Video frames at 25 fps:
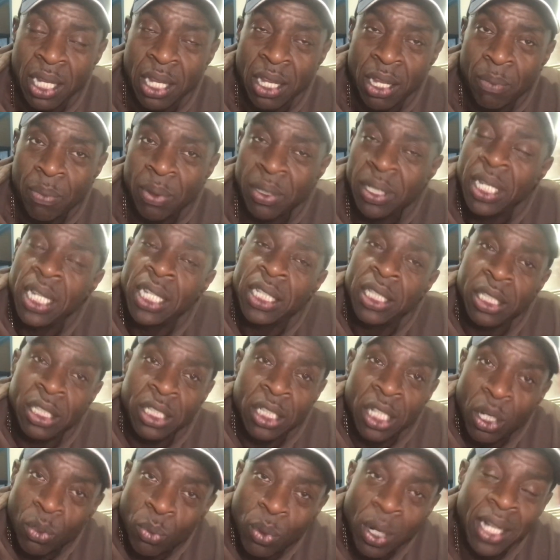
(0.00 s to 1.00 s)
But do you
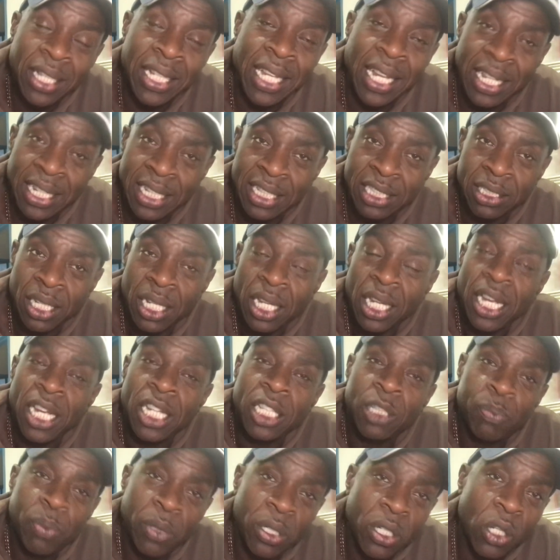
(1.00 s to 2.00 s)
know why that is?
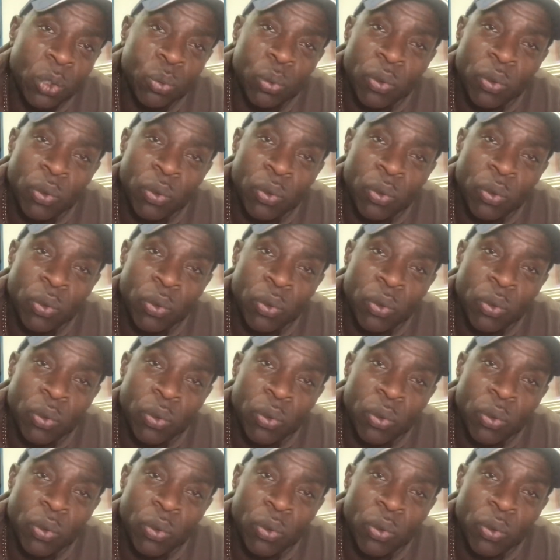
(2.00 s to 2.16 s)
It's because